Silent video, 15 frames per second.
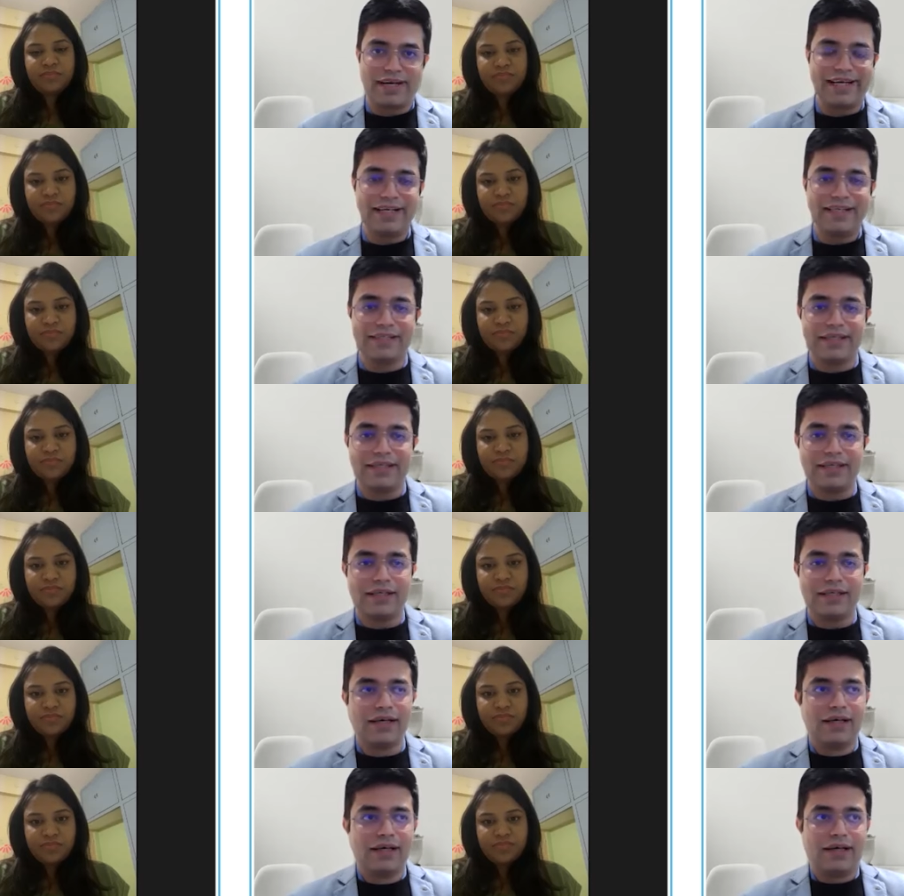Speaker 1: rightly said,
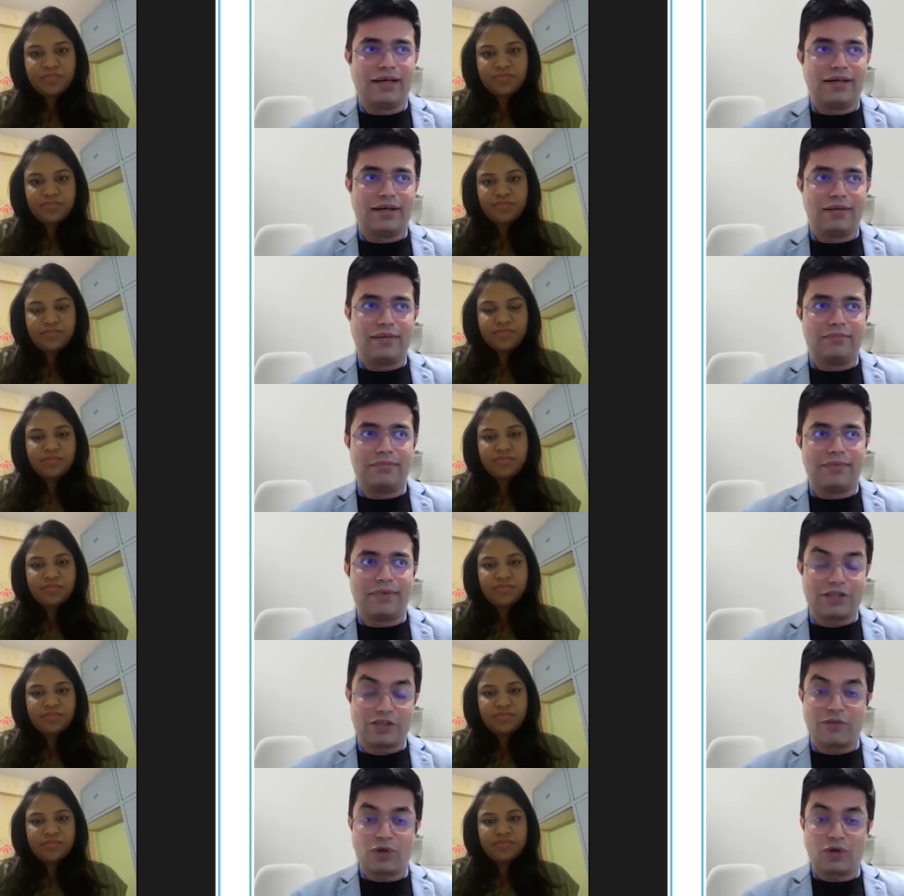
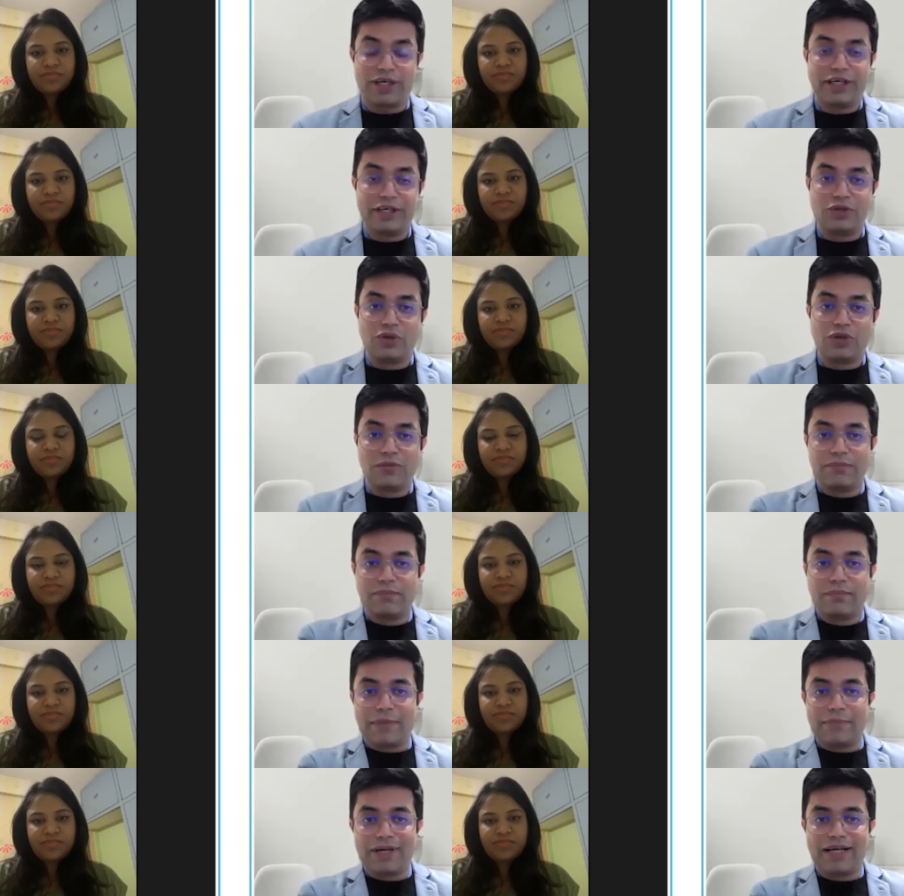As you have already
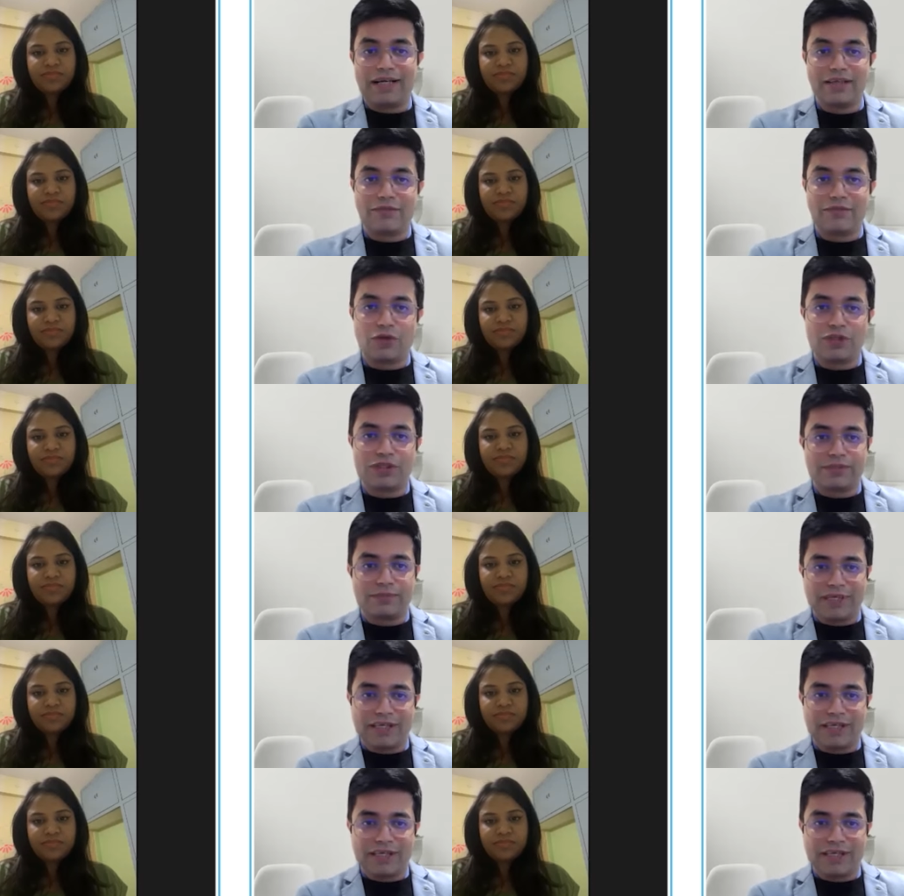told, PrepLadder was